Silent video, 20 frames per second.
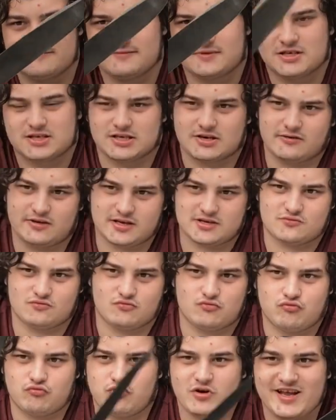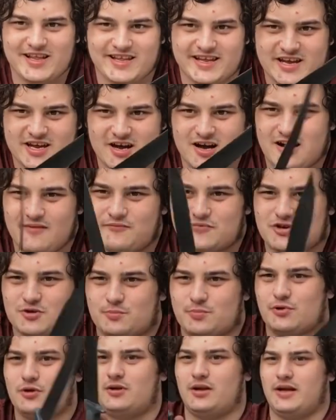So that's really
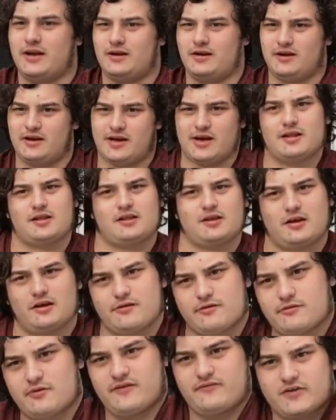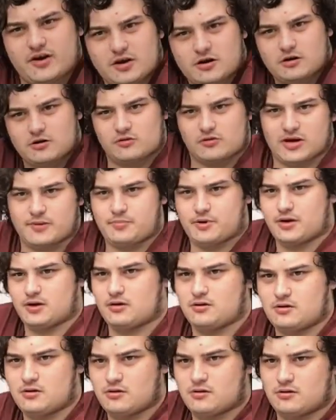comfortable, and you get the 3-finger grip.
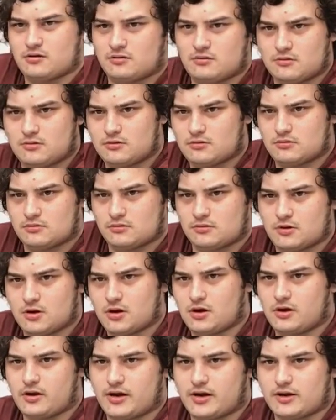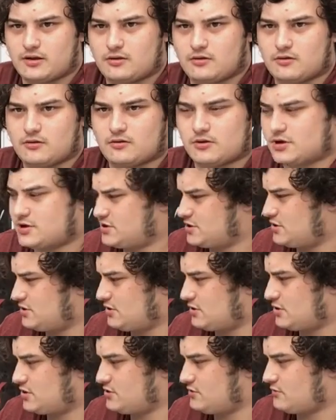You get
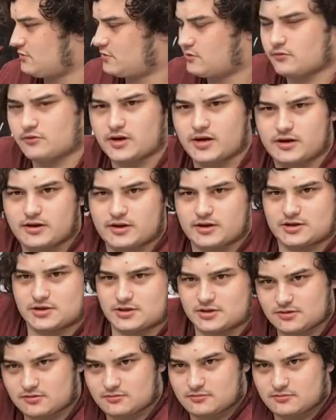two or three, like just.